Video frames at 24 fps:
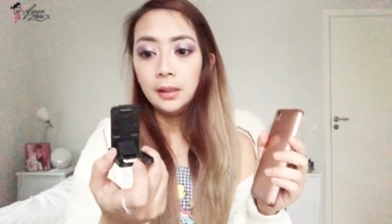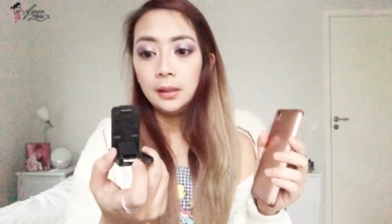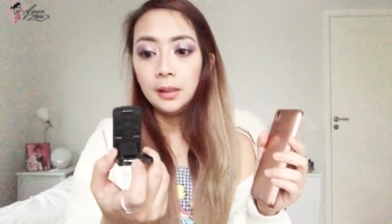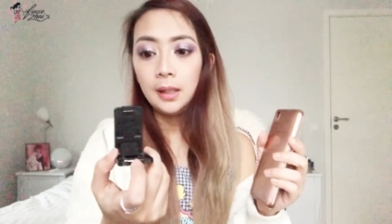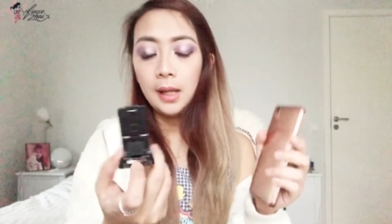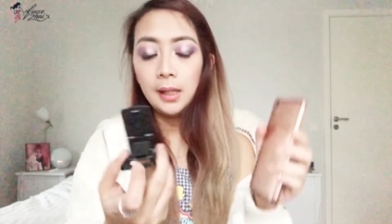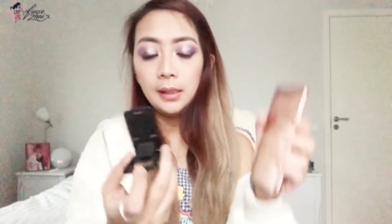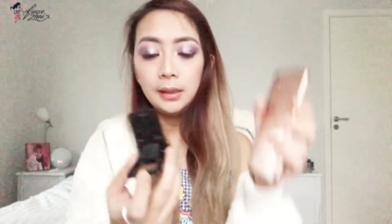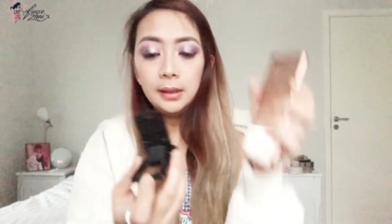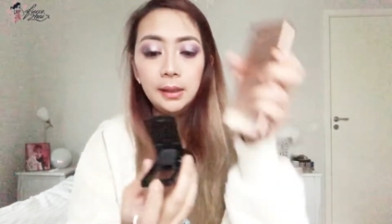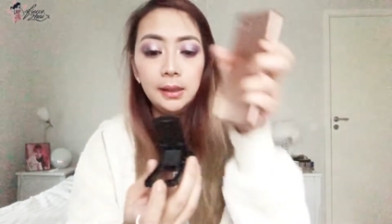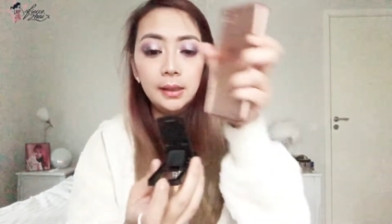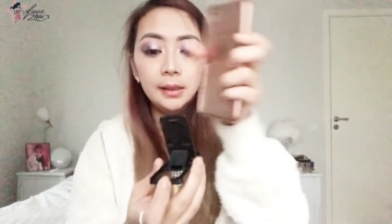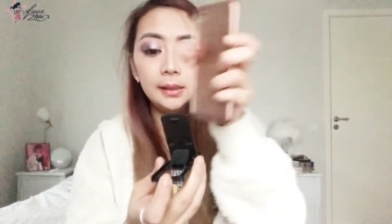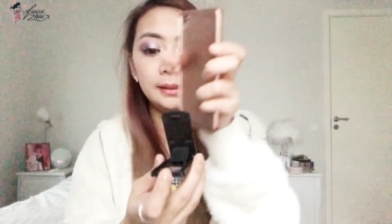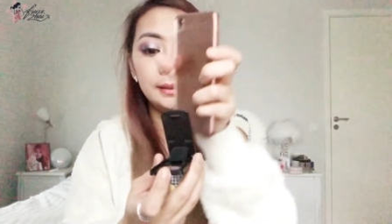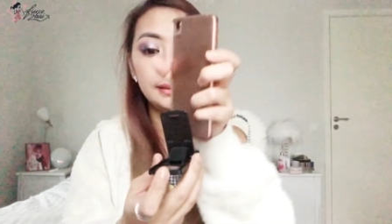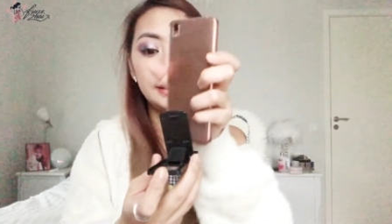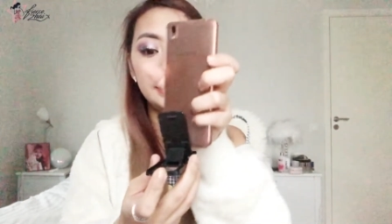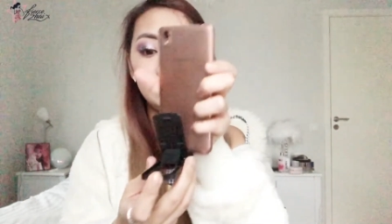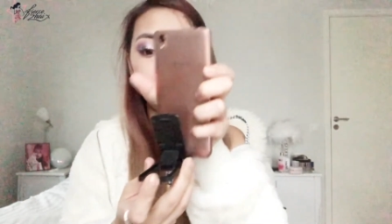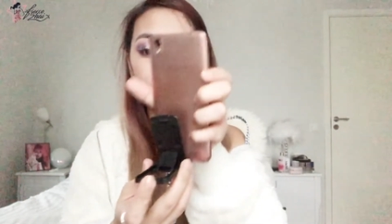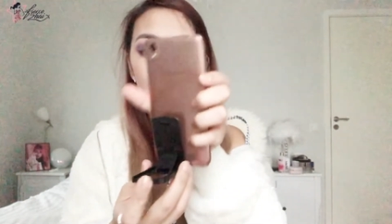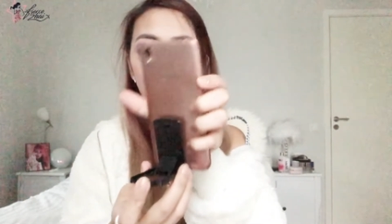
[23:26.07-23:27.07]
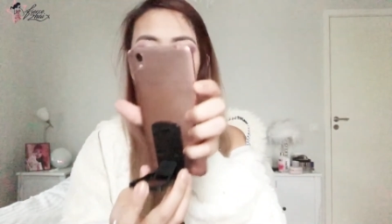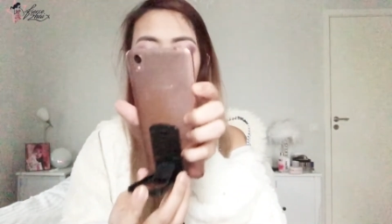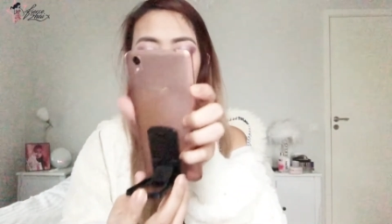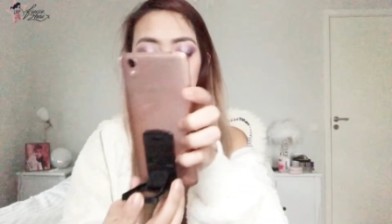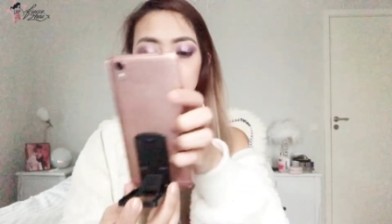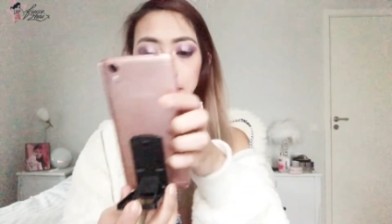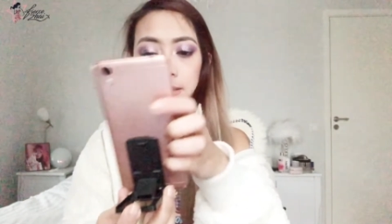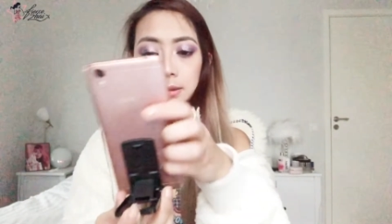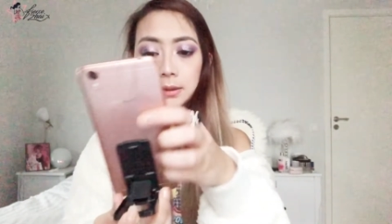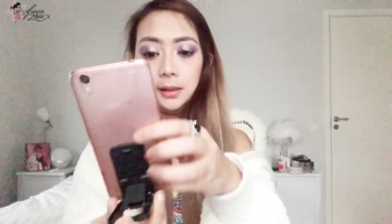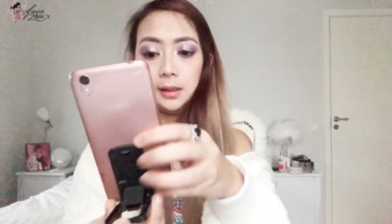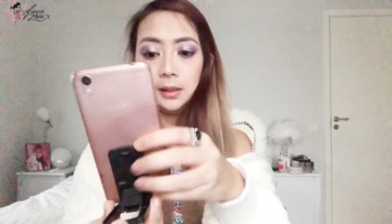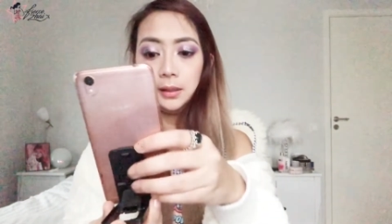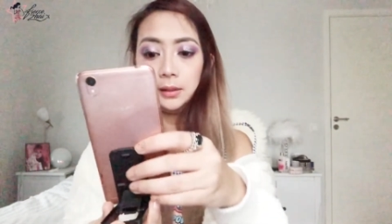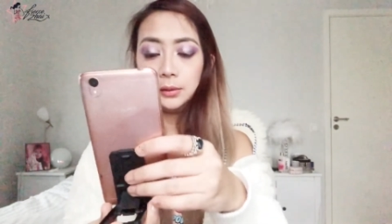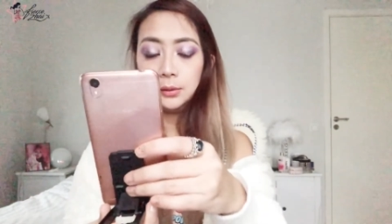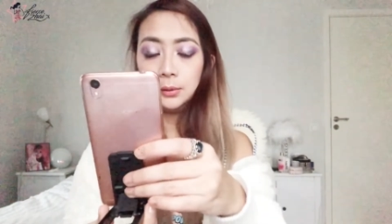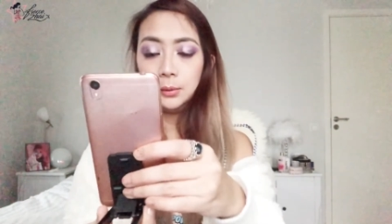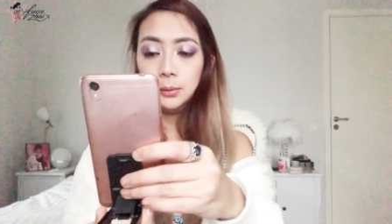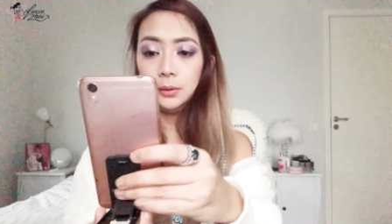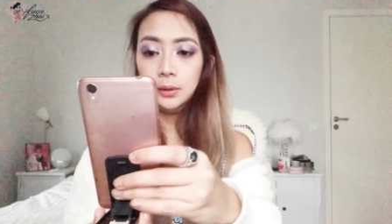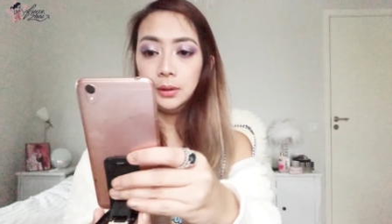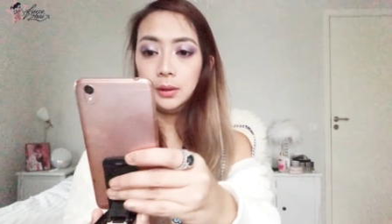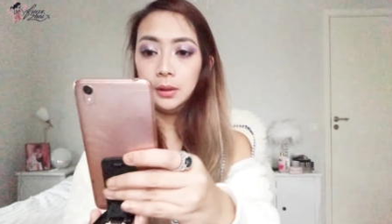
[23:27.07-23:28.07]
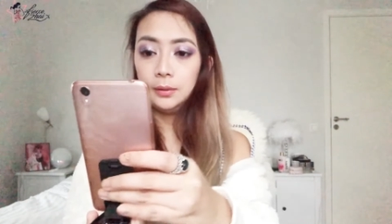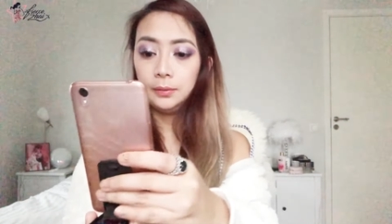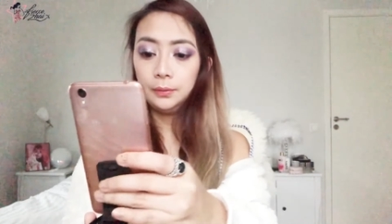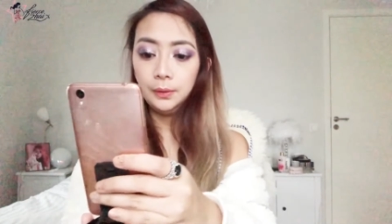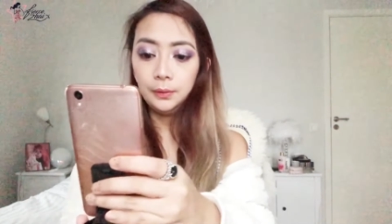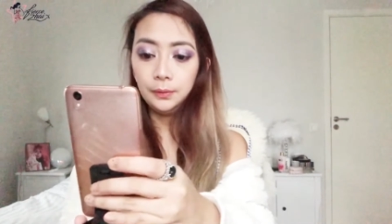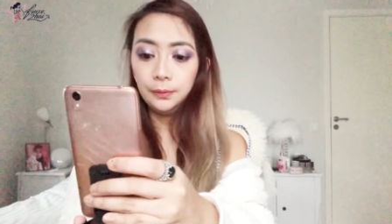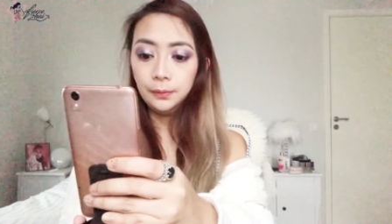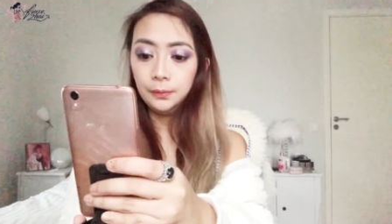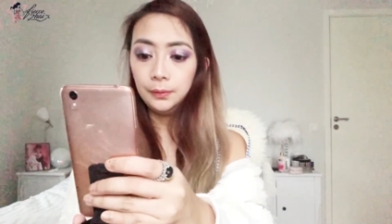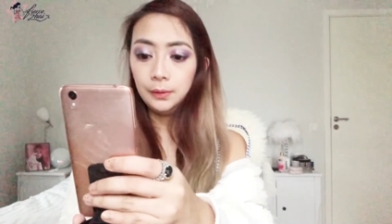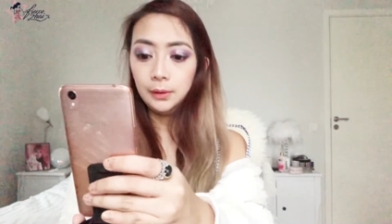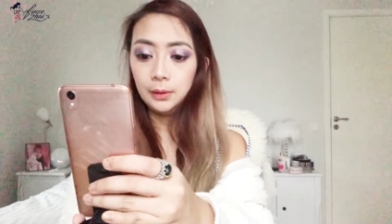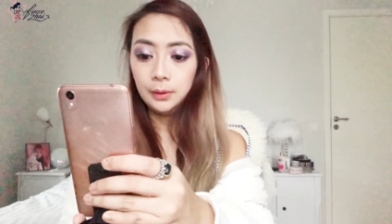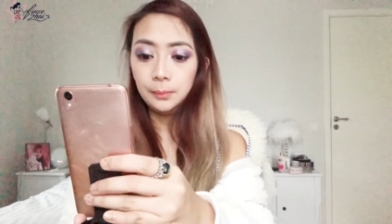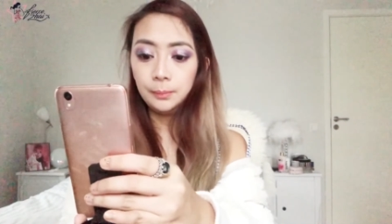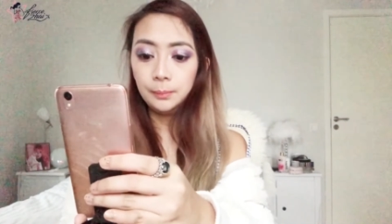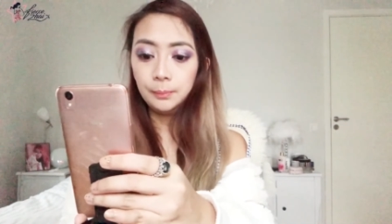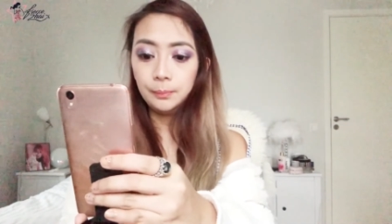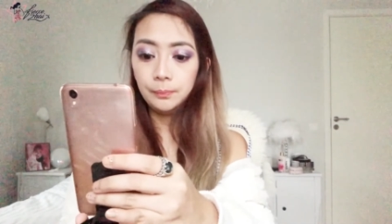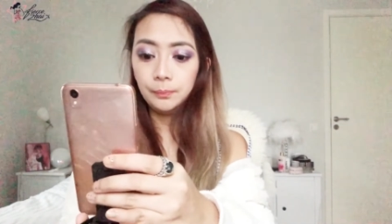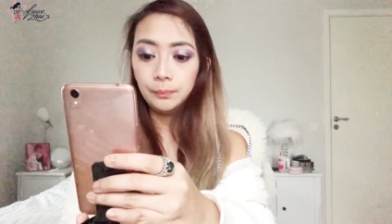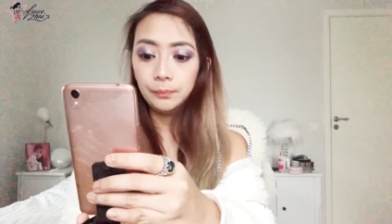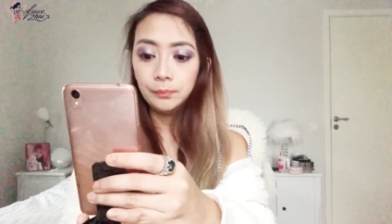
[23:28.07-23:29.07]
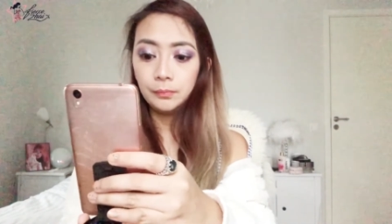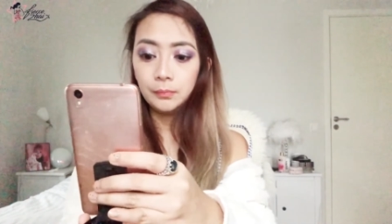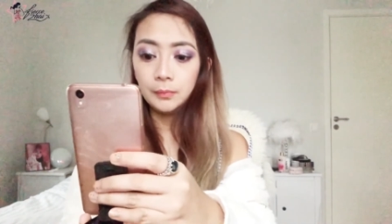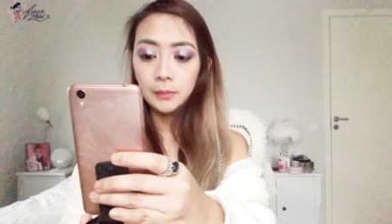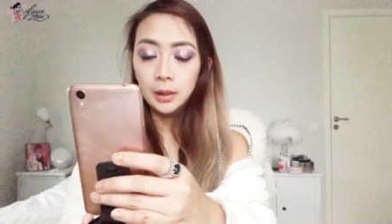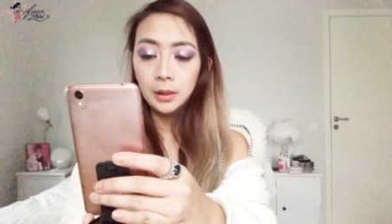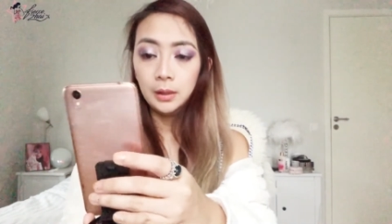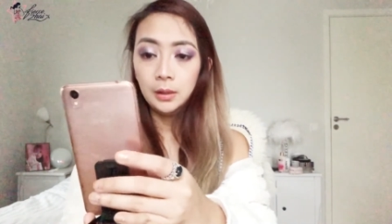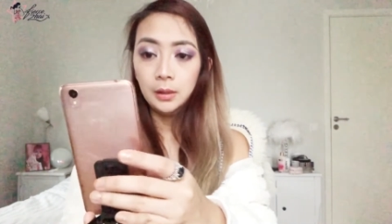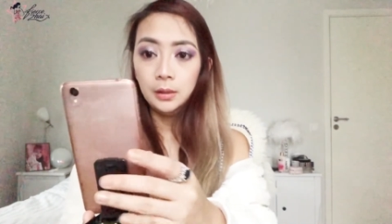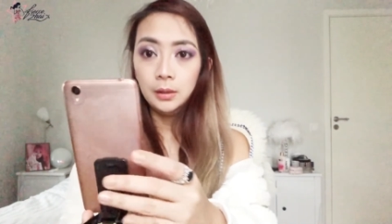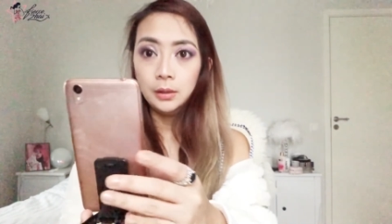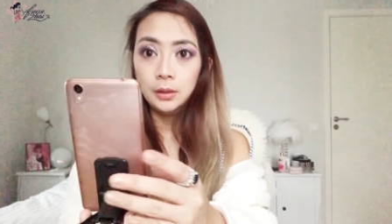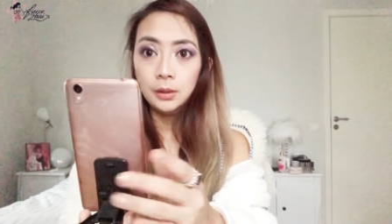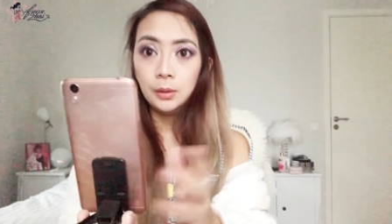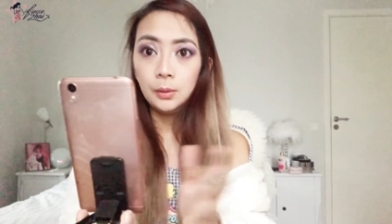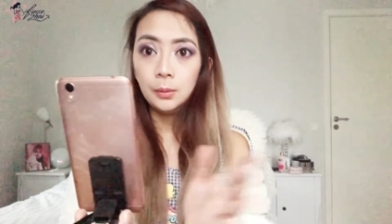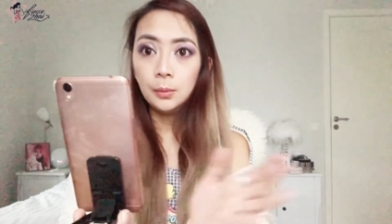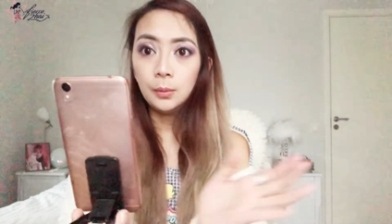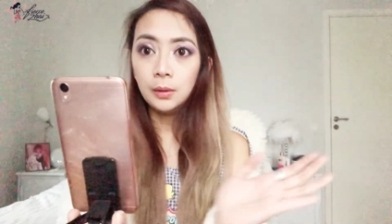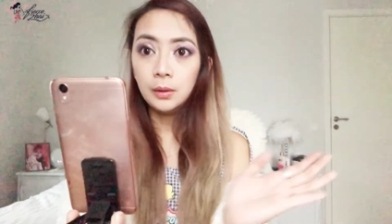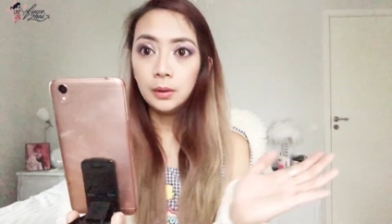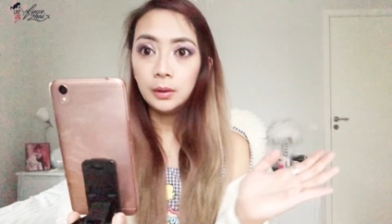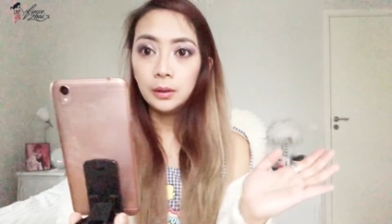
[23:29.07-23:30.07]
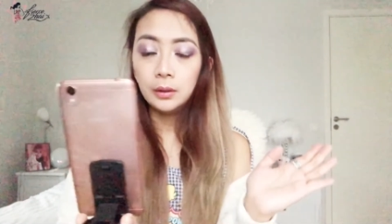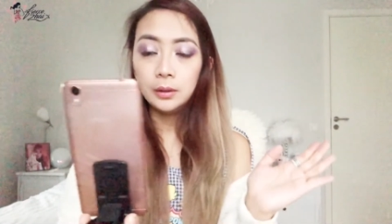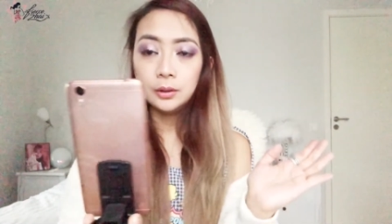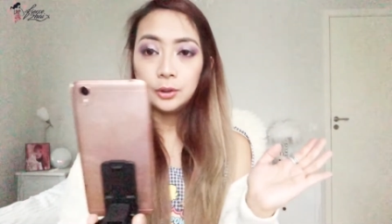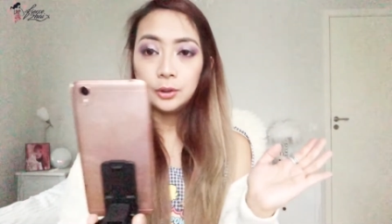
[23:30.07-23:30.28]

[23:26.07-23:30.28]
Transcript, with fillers: That is nice actually. If if um you are